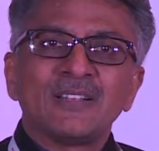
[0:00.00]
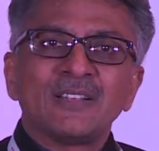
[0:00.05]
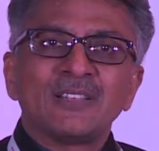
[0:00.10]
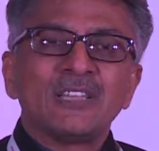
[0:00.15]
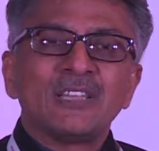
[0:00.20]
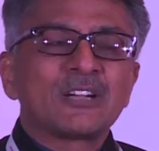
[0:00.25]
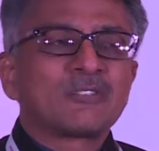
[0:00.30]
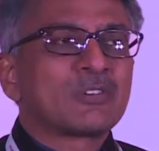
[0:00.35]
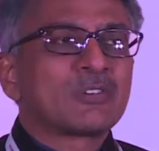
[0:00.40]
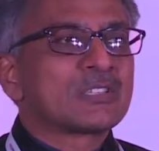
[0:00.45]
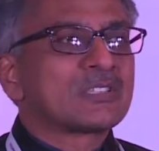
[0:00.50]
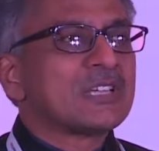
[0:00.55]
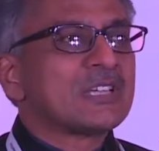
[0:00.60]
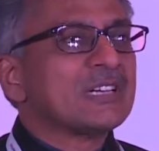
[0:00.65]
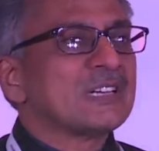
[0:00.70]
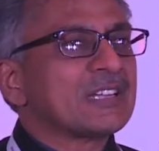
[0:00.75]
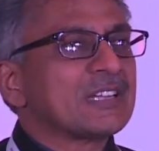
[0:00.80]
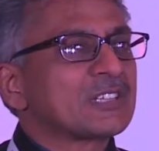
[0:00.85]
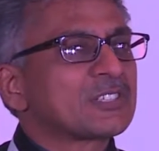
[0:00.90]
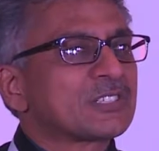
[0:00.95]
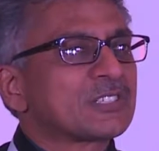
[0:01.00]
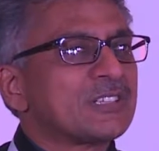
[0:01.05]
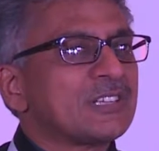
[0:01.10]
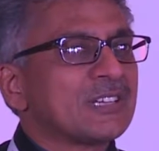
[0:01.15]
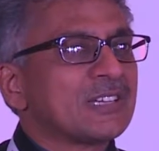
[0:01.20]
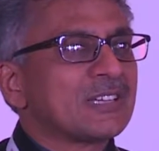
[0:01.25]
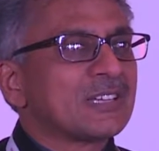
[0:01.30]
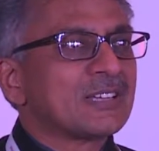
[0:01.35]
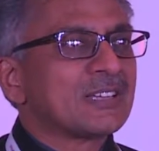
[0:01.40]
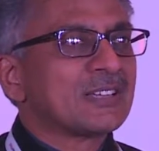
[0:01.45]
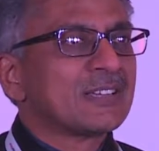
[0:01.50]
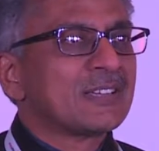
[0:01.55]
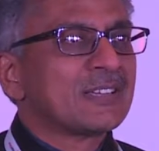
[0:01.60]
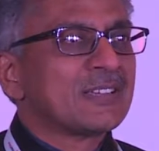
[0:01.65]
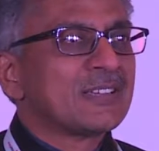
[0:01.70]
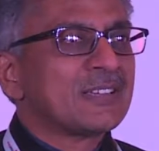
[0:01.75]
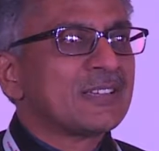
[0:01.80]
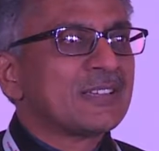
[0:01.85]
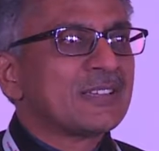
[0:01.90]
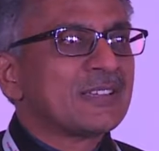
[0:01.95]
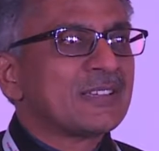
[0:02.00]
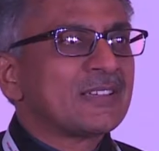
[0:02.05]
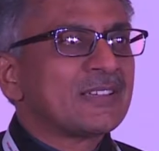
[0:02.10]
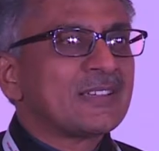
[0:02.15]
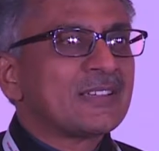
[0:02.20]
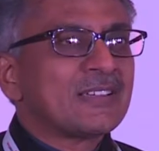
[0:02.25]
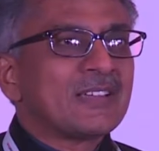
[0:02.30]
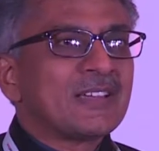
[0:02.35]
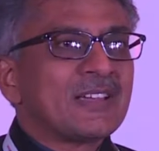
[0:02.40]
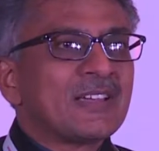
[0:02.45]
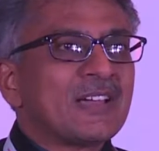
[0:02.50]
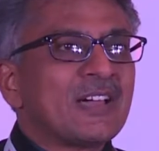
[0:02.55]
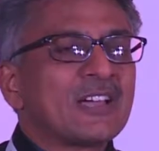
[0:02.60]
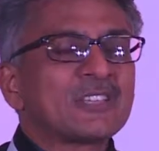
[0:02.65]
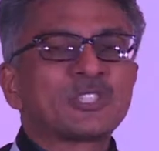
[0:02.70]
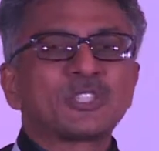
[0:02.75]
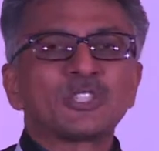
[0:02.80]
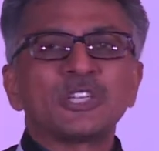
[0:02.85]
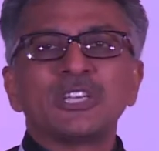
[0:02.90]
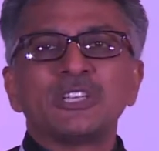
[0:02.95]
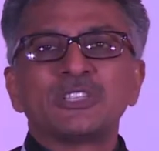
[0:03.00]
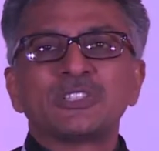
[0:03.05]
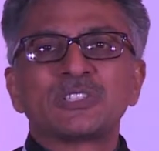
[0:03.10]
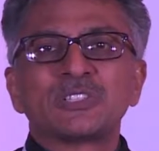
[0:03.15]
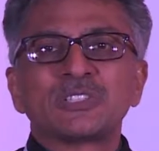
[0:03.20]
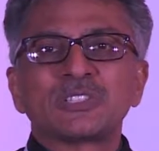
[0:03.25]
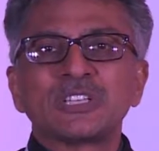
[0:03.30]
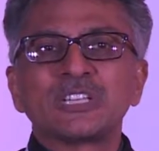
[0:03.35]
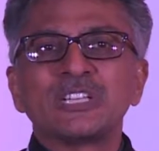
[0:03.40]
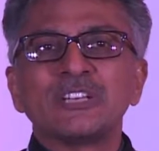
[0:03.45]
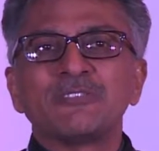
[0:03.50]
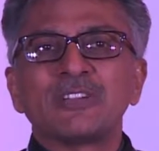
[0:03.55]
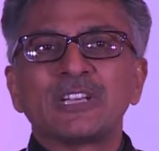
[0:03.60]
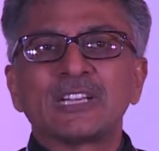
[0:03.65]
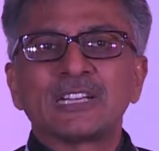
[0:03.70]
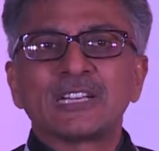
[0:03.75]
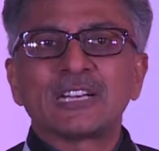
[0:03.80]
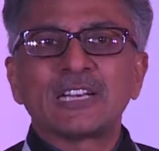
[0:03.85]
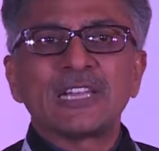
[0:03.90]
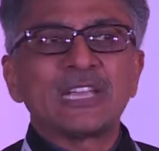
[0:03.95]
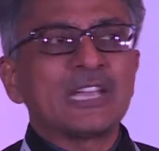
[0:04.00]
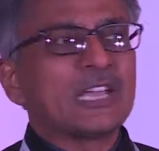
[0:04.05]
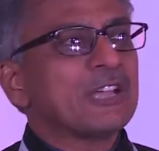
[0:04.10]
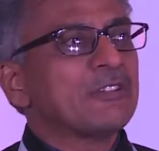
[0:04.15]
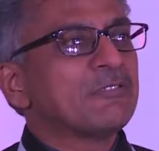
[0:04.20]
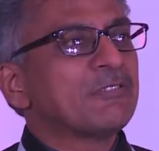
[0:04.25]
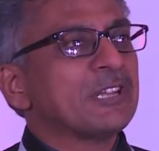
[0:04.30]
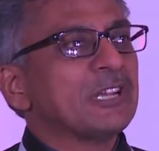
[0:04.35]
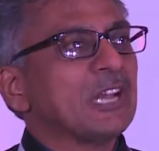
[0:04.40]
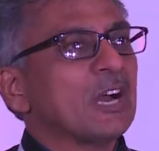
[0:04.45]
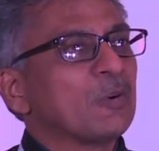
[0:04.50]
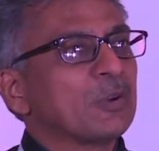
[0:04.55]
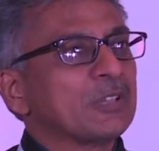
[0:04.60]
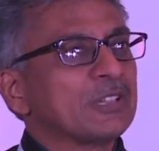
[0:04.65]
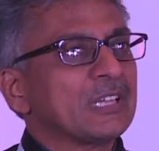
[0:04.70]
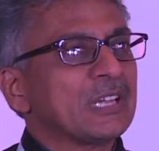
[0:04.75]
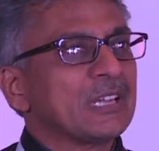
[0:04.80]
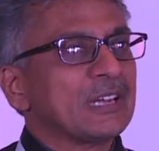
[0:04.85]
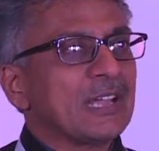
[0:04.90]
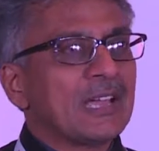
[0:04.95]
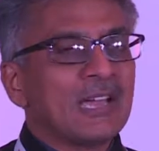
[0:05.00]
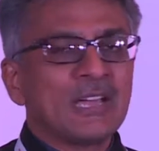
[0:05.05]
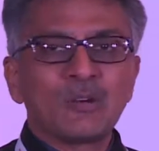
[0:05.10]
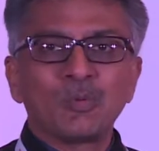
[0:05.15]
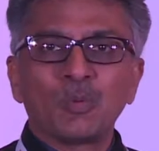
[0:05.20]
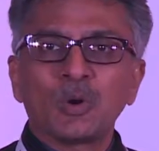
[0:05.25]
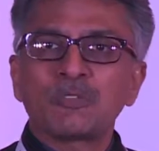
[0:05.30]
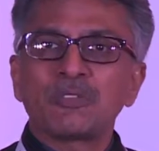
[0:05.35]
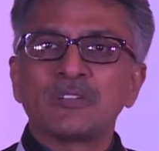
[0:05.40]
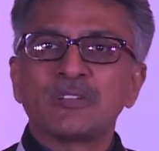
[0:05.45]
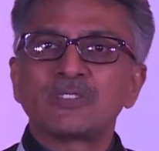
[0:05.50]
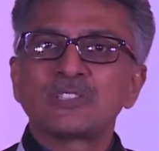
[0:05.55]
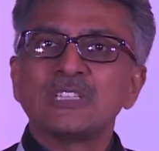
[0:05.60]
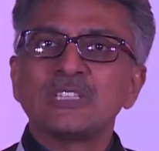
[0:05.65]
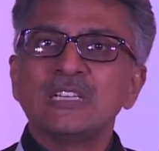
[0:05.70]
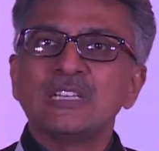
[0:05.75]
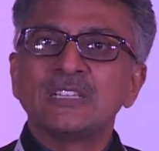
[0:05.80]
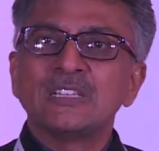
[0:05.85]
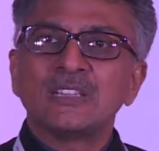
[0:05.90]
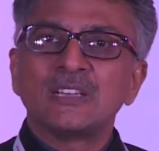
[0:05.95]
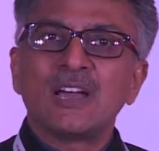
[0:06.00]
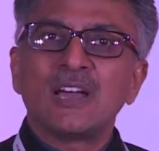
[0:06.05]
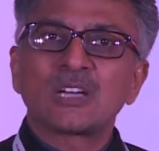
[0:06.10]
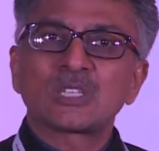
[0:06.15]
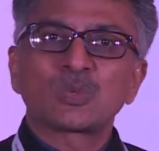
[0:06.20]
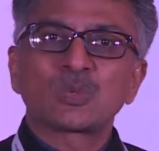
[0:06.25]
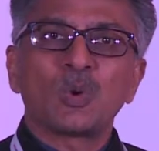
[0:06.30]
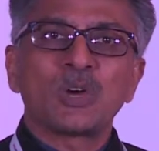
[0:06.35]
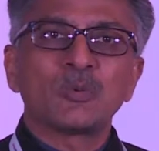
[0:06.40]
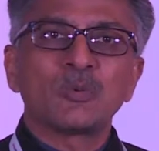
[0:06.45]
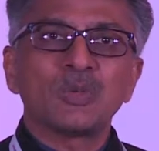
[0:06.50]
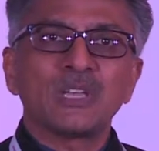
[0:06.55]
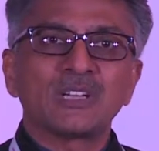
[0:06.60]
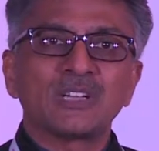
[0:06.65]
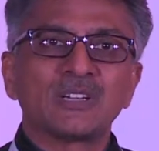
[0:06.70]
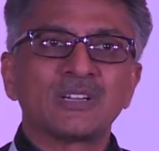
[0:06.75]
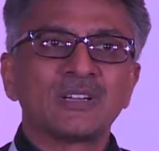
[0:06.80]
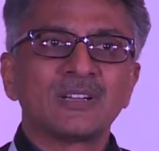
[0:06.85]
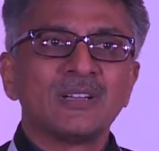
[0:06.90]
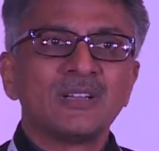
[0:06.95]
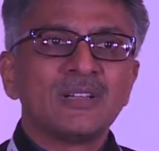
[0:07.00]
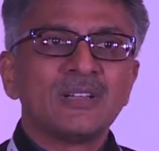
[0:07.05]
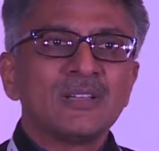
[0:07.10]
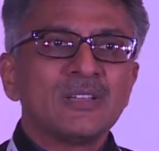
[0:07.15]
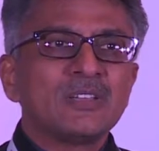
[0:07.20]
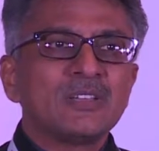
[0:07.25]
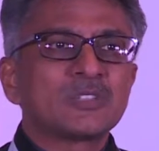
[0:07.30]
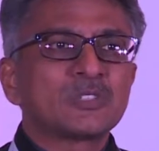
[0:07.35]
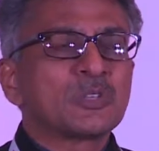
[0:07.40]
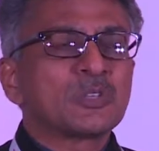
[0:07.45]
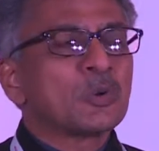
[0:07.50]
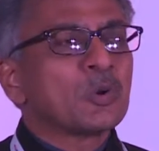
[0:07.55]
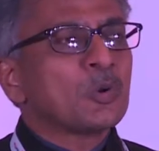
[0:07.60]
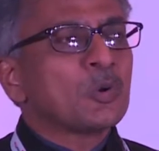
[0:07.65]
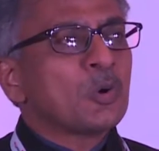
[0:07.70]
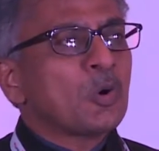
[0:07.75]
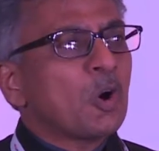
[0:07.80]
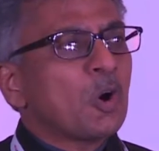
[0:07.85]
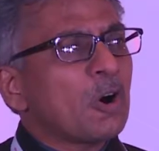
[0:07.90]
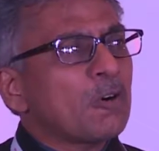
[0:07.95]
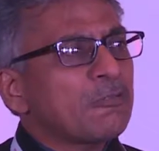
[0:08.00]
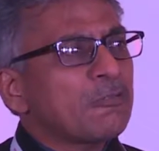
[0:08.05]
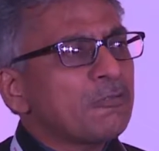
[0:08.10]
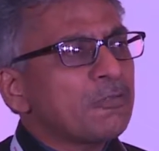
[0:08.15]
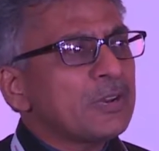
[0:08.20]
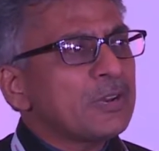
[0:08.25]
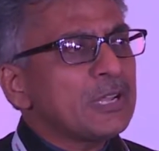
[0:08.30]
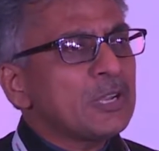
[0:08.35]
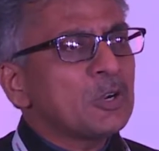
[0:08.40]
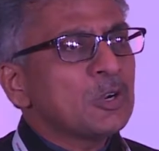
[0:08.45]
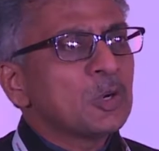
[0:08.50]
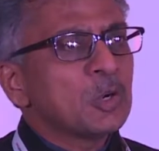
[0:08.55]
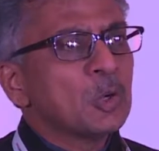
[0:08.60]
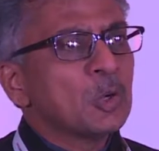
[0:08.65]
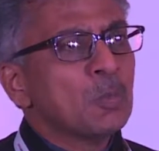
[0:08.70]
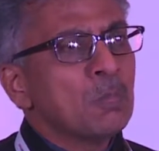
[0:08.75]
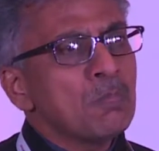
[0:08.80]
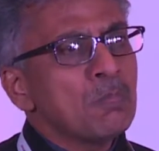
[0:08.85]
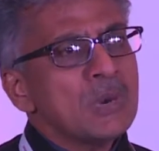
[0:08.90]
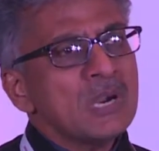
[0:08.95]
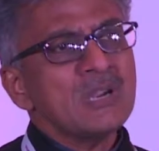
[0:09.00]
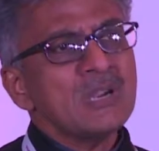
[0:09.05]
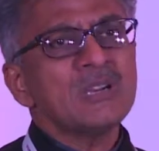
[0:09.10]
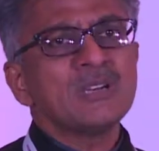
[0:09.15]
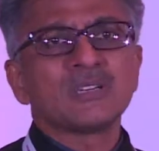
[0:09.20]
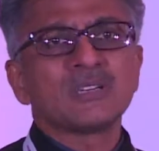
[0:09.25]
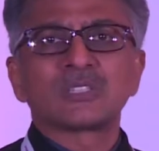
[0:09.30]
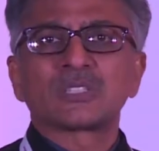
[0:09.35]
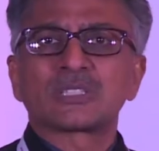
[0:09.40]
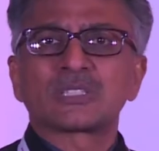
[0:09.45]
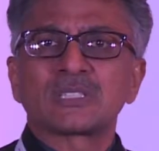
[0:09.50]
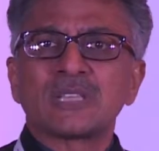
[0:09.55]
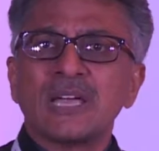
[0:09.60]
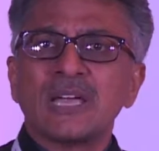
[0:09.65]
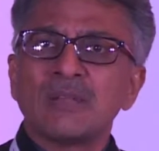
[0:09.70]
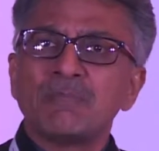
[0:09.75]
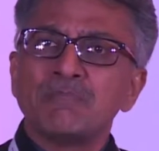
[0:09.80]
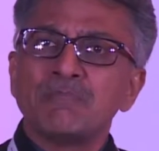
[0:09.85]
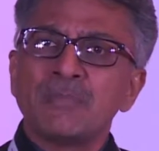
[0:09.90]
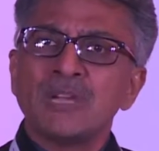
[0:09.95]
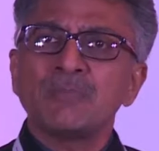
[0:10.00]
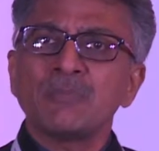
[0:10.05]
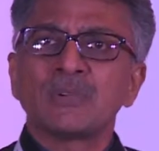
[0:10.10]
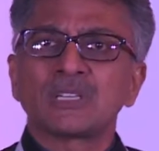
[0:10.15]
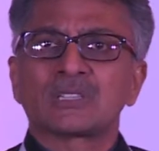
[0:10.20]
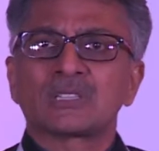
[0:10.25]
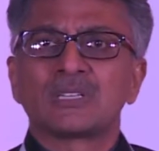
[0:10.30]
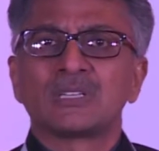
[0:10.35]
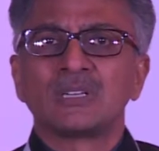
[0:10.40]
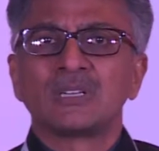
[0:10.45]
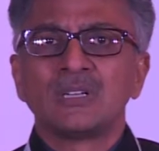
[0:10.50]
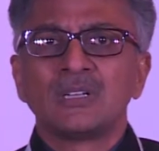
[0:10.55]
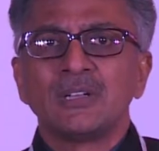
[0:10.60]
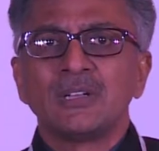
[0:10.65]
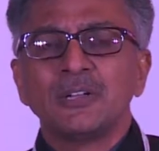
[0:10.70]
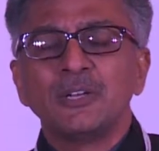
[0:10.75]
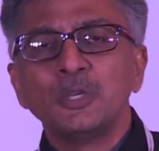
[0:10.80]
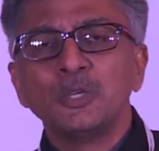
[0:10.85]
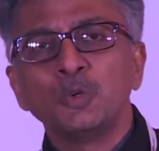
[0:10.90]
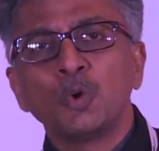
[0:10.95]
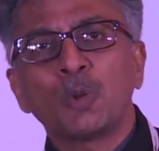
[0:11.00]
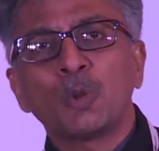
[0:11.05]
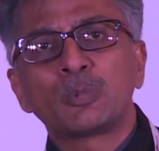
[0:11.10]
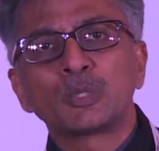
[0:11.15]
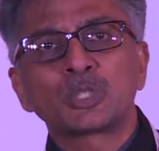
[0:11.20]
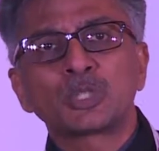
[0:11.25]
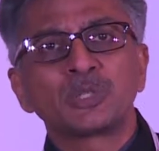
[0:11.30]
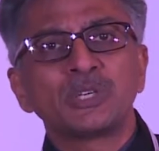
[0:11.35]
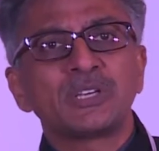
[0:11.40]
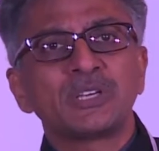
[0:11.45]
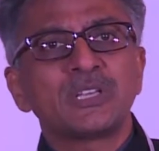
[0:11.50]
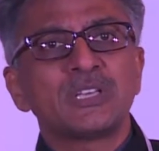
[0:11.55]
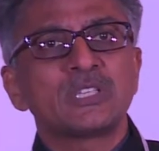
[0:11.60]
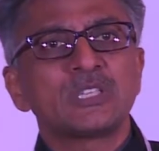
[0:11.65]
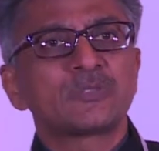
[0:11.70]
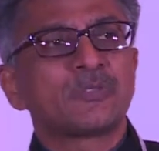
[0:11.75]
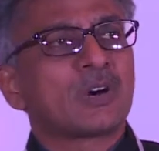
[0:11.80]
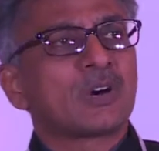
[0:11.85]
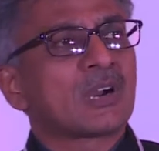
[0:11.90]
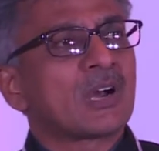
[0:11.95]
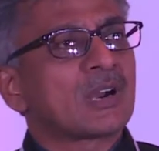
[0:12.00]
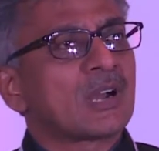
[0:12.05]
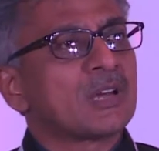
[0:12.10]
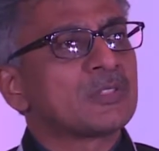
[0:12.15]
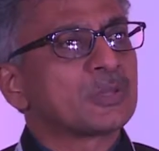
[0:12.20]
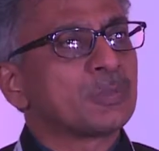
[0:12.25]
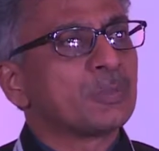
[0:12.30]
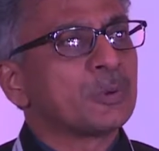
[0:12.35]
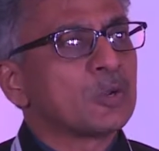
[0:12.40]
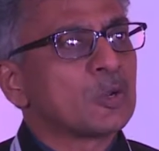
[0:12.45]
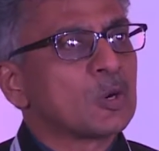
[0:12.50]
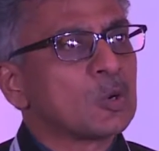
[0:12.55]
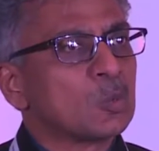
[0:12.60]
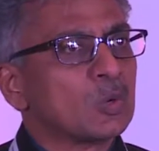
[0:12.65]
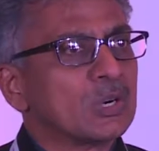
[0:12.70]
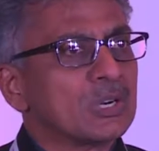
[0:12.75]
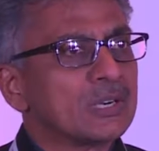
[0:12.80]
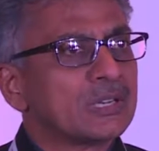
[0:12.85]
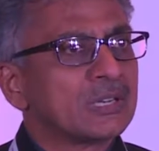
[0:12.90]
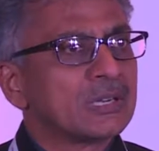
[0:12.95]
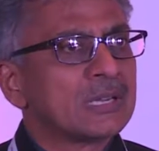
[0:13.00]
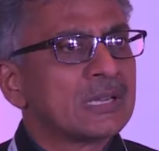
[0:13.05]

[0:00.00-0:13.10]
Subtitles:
that was there yesterday has changed significantly every now and then. And what we have seen in the last 1 week is offering humongous and mammoth new opportunities for our entrepreneurial world.